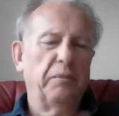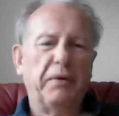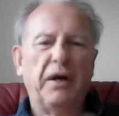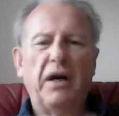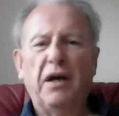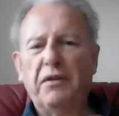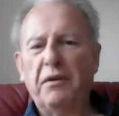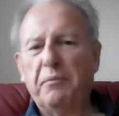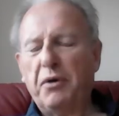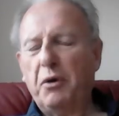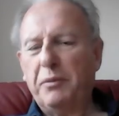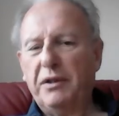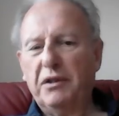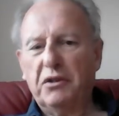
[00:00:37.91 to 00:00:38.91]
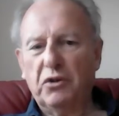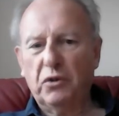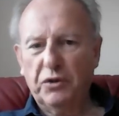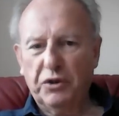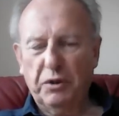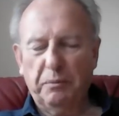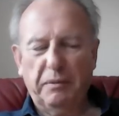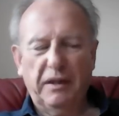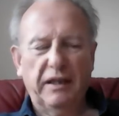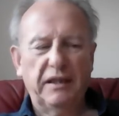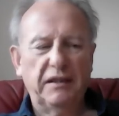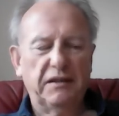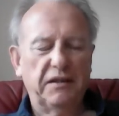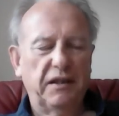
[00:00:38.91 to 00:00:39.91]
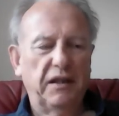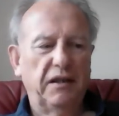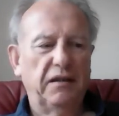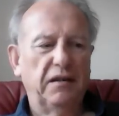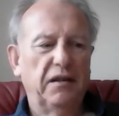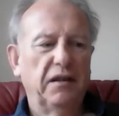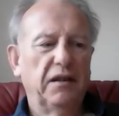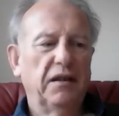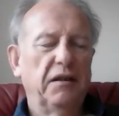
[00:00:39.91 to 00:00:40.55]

part that popular culture plays in